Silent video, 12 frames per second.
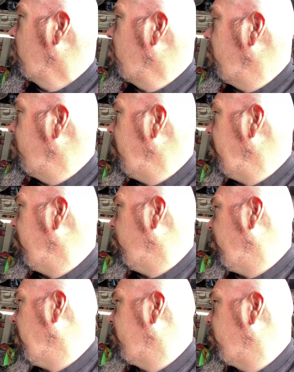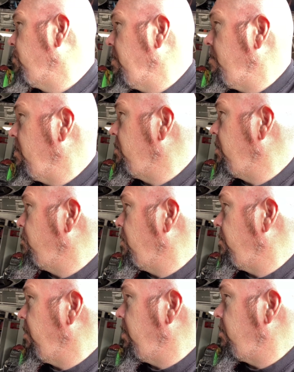Could be that we have to rebuild the
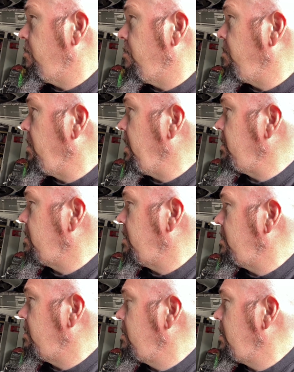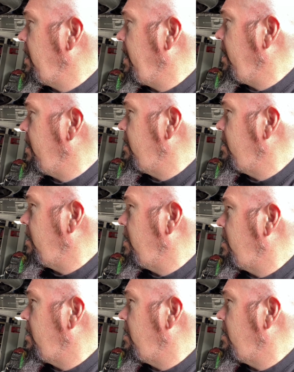rear end or replace it, and